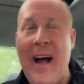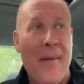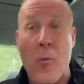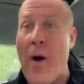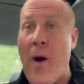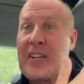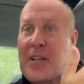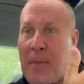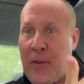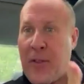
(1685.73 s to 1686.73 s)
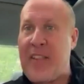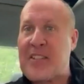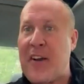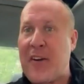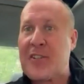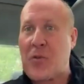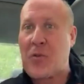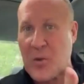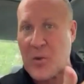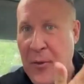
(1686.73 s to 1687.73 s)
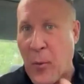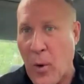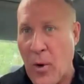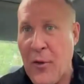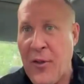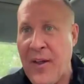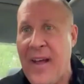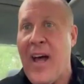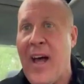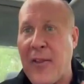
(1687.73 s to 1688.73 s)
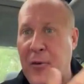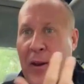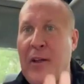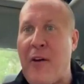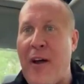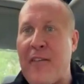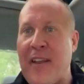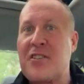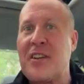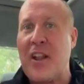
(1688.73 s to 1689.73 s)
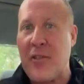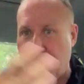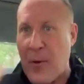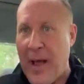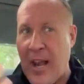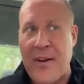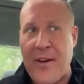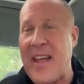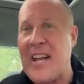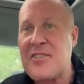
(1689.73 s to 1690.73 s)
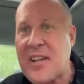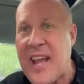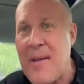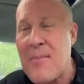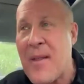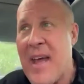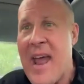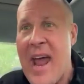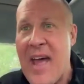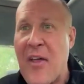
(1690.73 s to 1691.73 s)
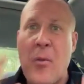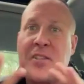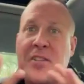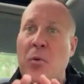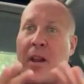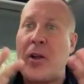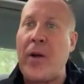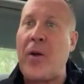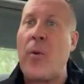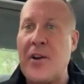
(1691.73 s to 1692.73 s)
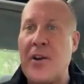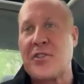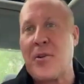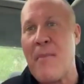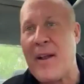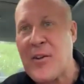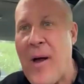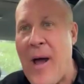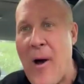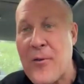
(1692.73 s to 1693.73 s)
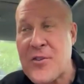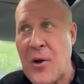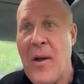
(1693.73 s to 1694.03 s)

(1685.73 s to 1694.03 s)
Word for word: Um, one is to building these 100 schools around the world uh, through Link Foundation and through Elevate to Educate. And the other one is to really create awareness through mental health.